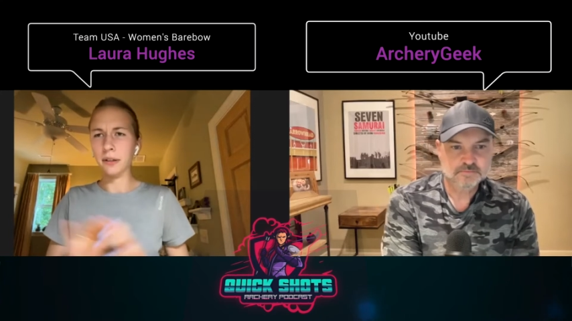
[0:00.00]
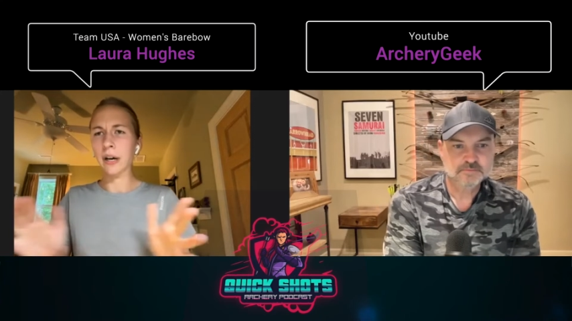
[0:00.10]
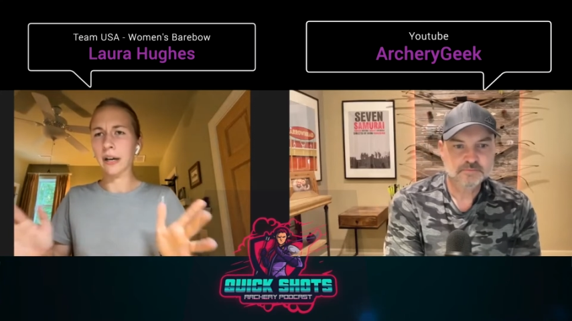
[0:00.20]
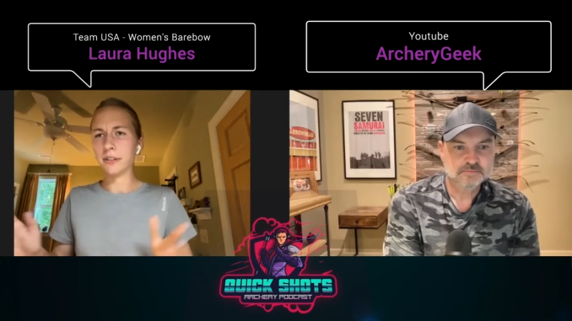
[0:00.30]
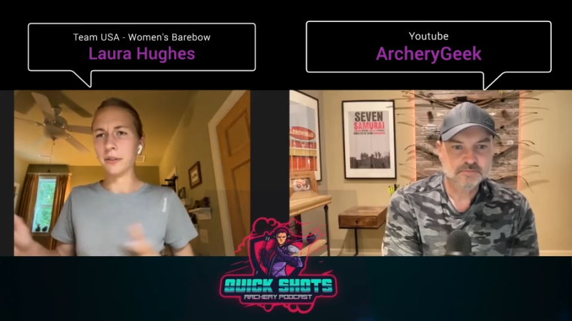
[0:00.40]
Speaker 1: a
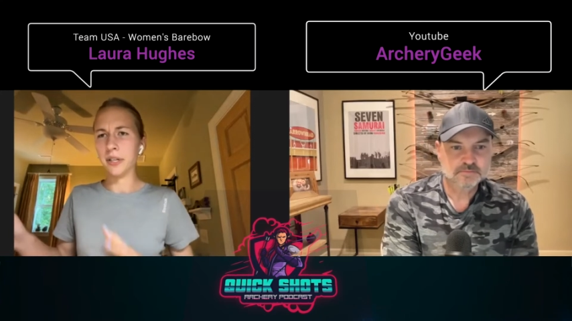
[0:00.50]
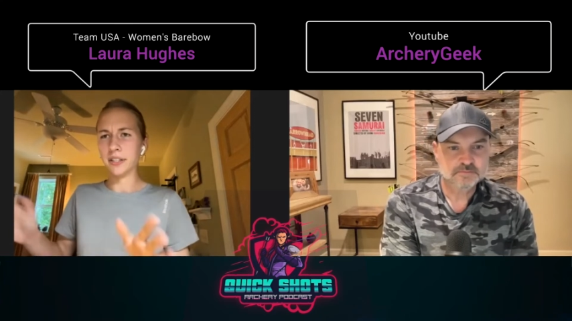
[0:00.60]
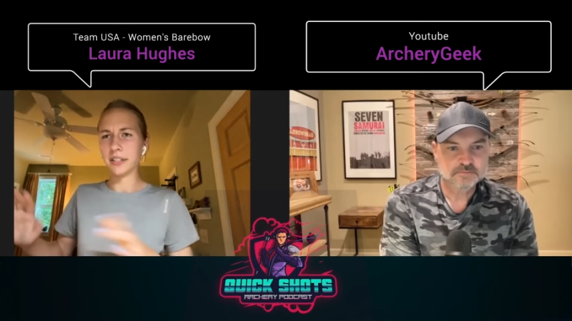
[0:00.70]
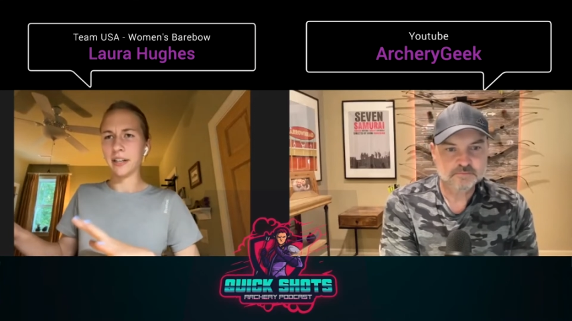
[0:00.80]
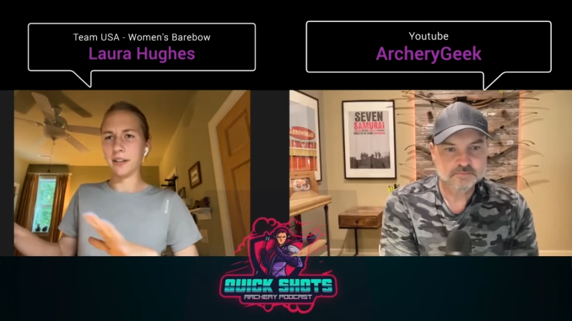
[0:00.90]
lot, so he
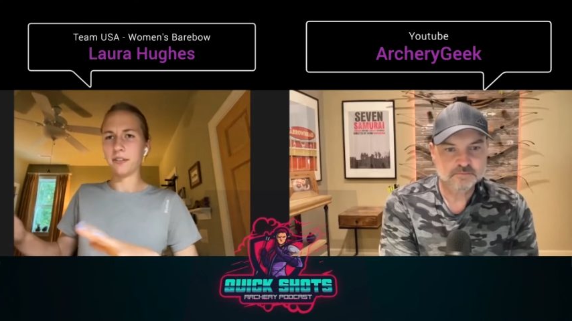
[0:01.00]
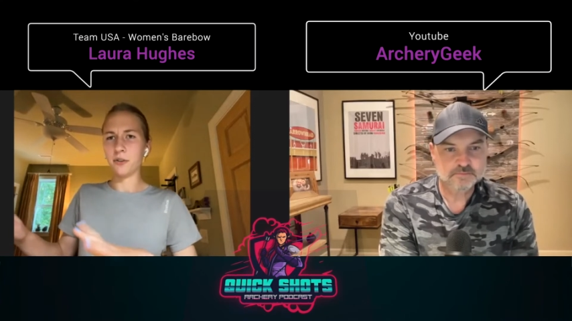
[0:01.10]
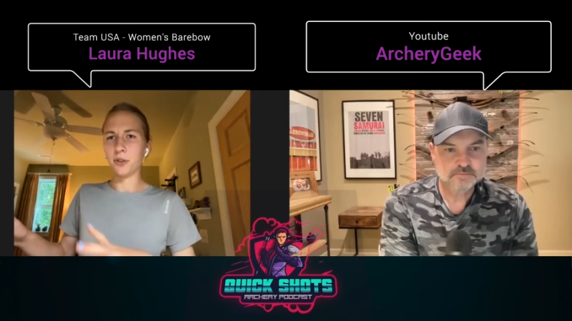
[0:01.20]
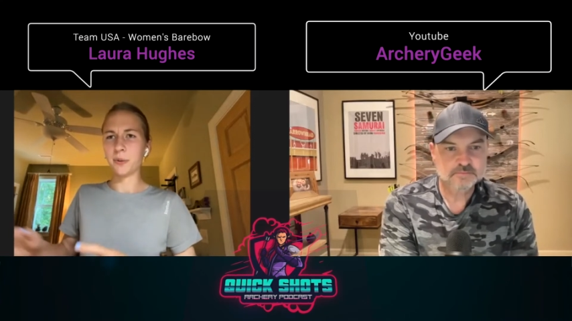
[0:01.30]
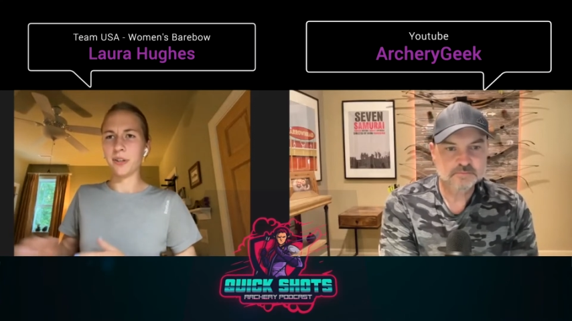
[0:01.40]
just kind of
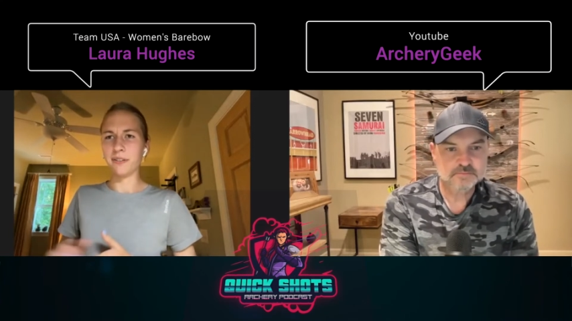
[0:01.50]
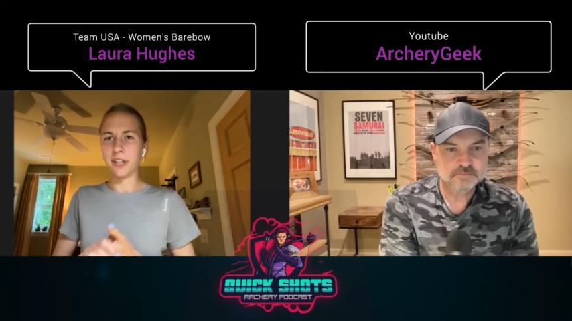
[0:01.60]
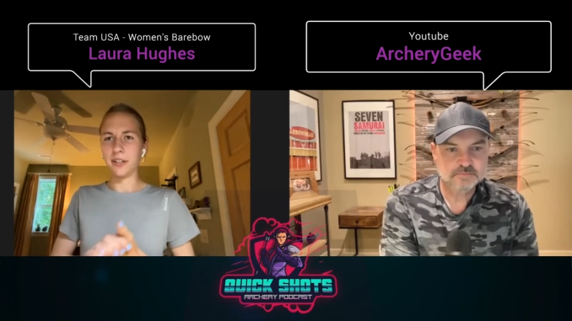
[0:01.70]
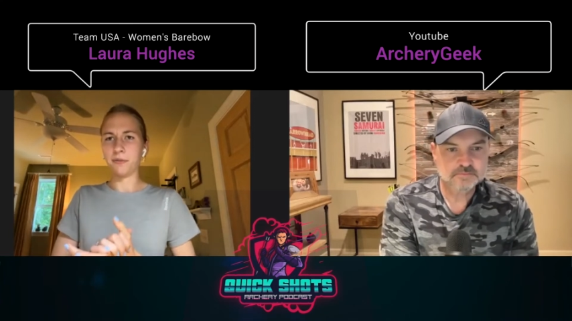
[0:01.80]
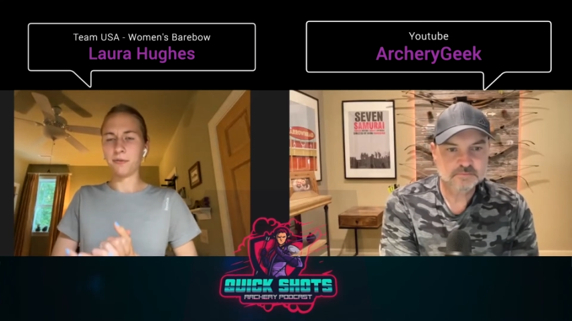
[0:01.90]
shoots whenever
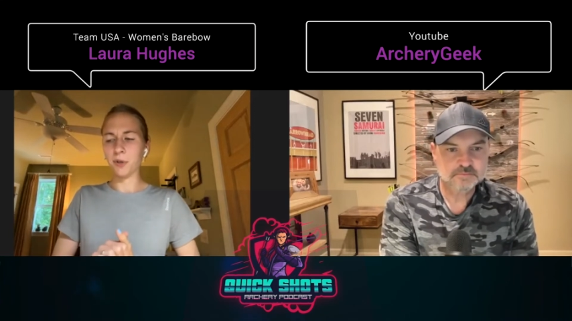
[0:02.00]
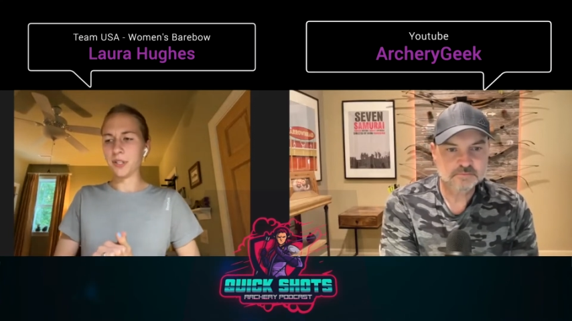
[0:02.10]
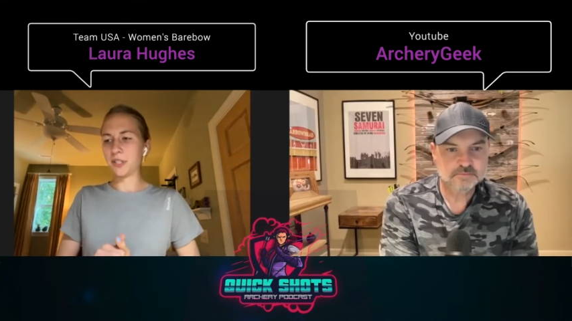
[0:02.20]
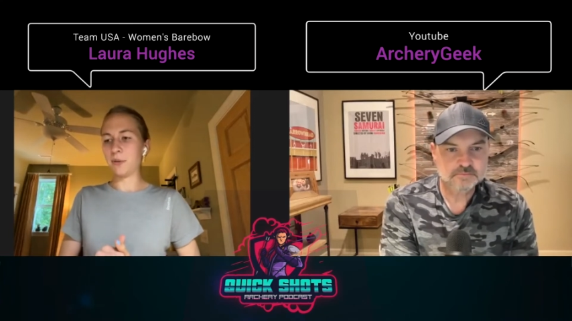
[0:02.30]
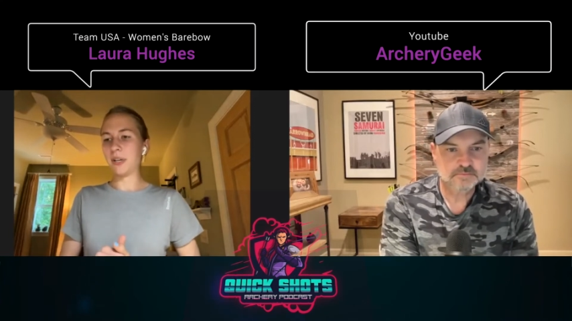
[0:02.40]
he wants to.